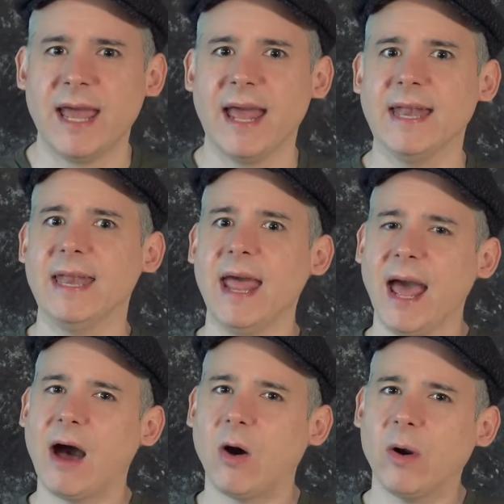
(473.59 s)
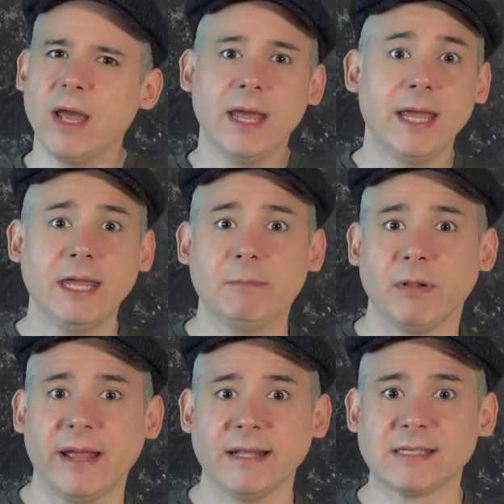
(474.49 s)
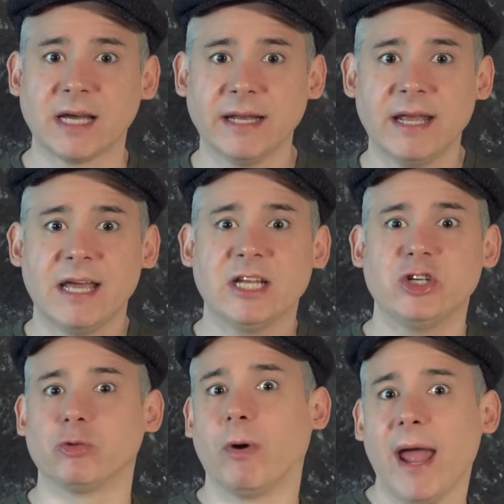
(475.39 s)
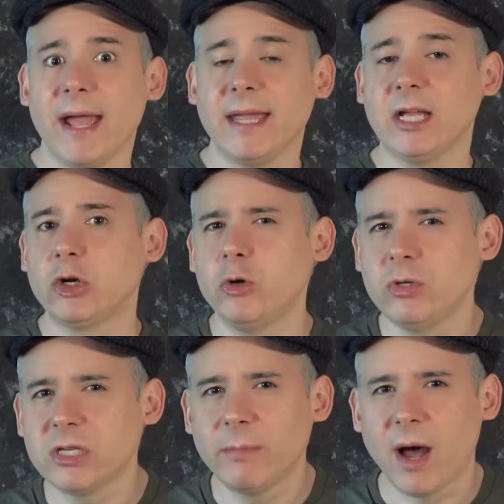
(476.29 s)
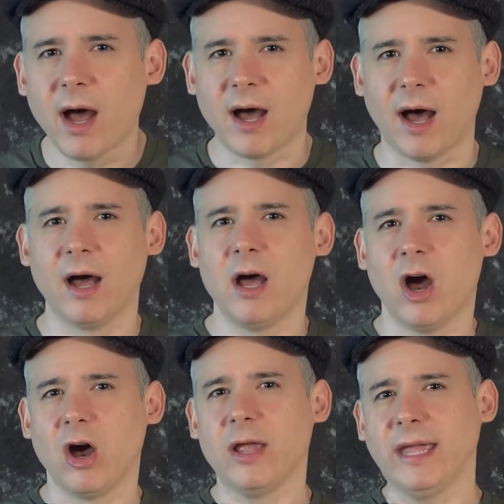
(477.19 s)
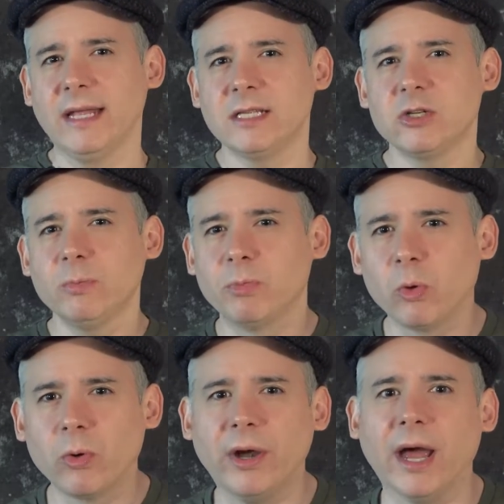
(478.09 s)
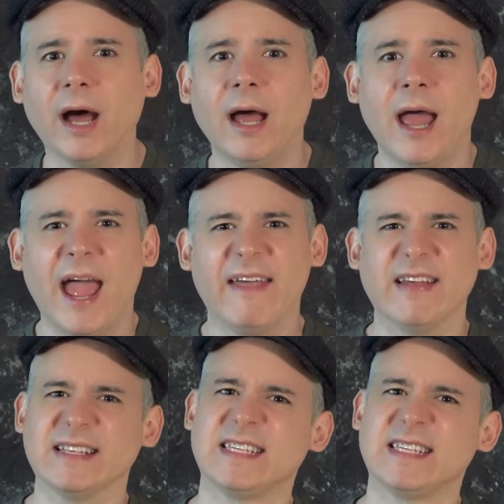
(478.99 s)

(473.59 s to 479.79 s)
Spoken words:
And now he plans on dragging Kusamaha into Borea and then